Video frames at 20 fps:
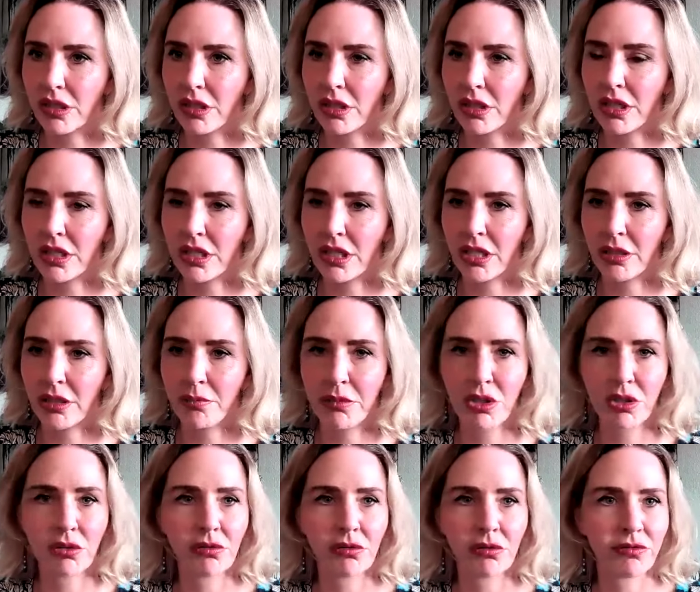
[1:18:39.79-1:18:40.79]

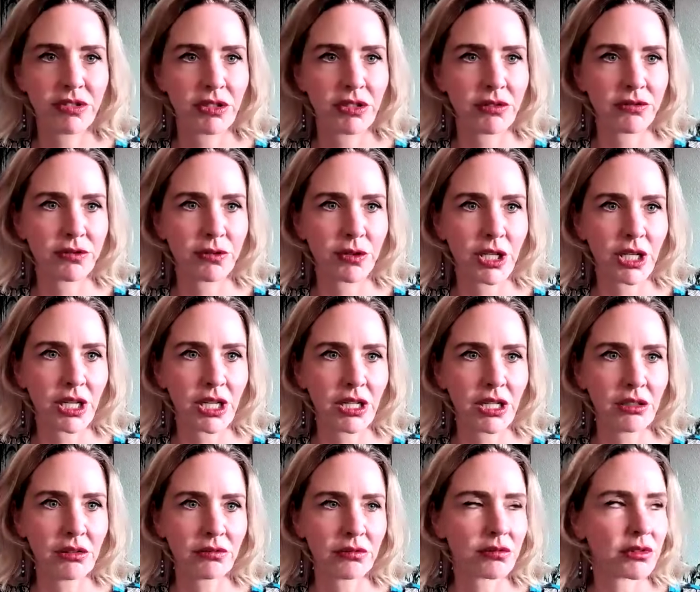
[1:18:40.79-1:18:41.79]
Unmute, feel
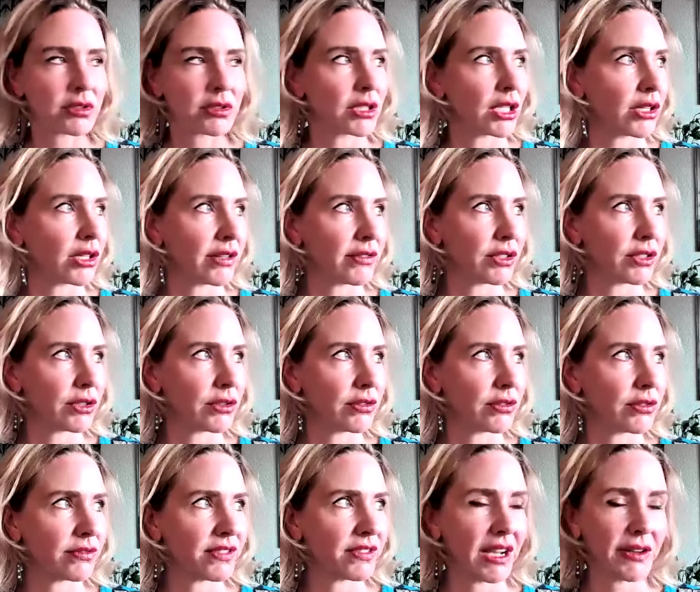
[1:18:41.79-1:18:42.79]
free. I'll give you
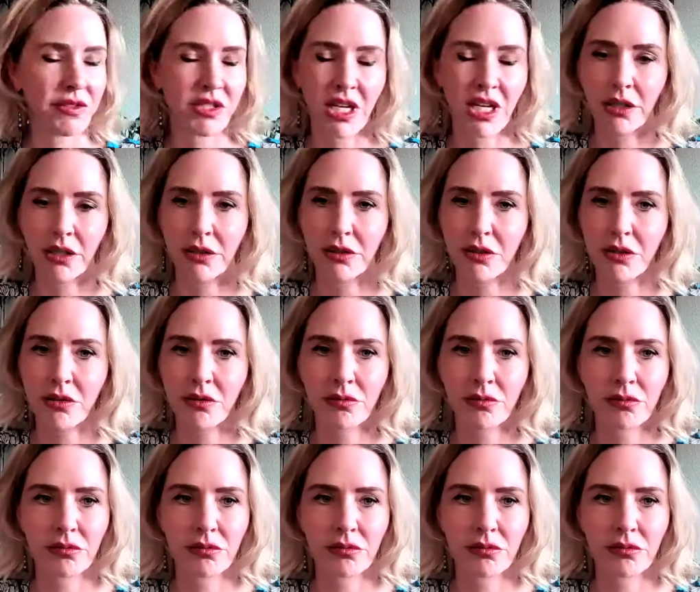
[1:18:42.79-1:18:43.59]
5 seconds.